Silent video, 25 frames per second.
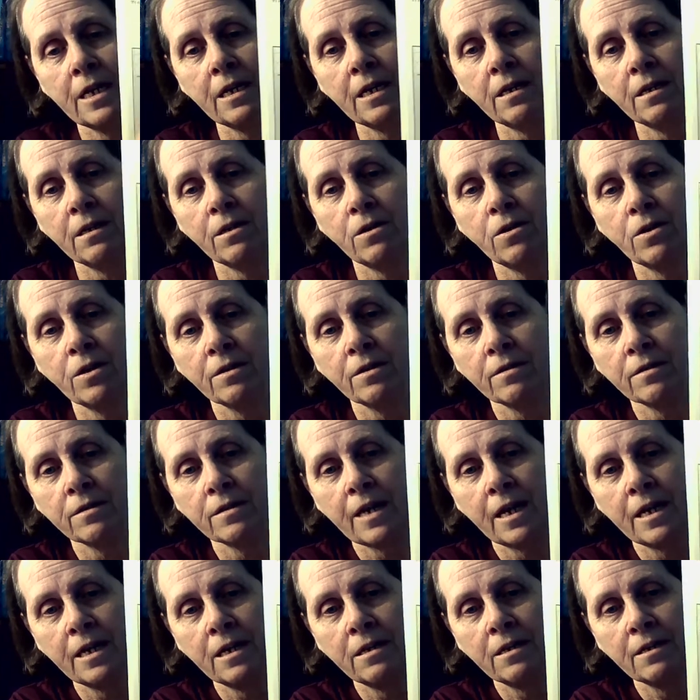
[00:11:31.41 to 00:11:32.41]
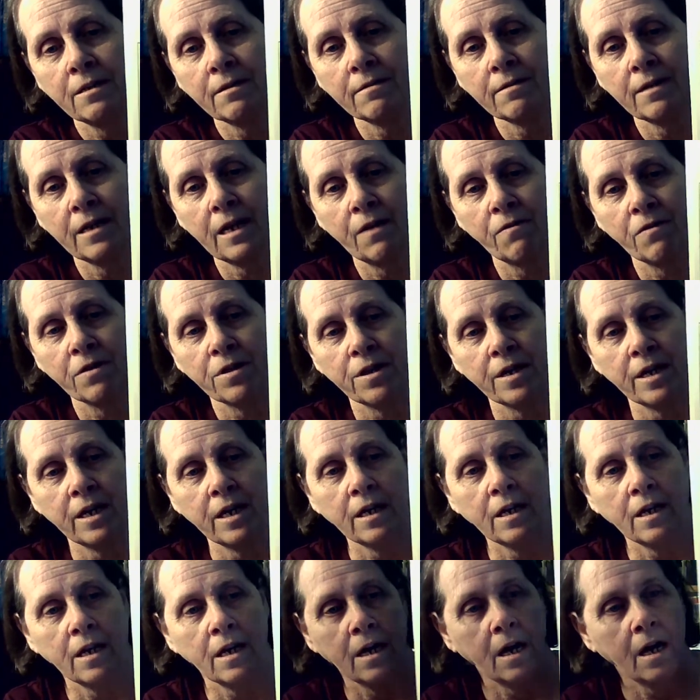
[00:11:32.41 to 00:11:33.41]
you can study this and
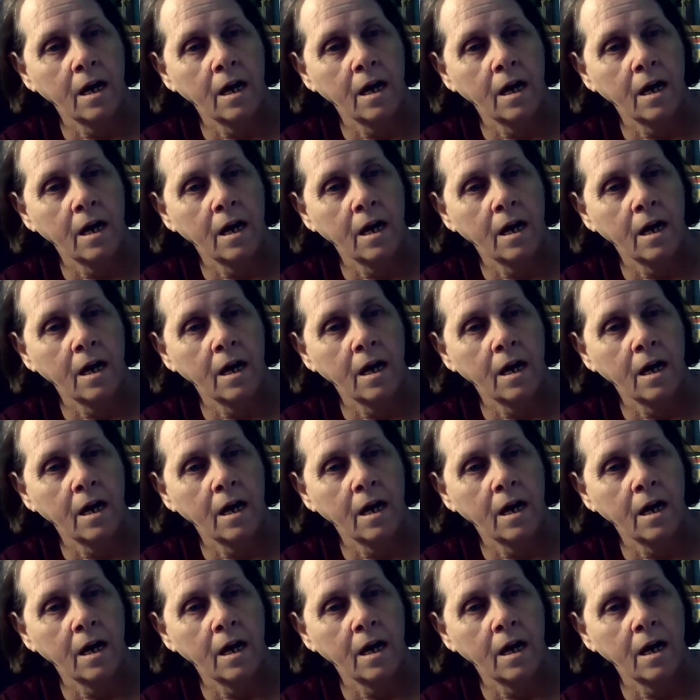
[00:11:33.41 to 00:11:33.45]
everything.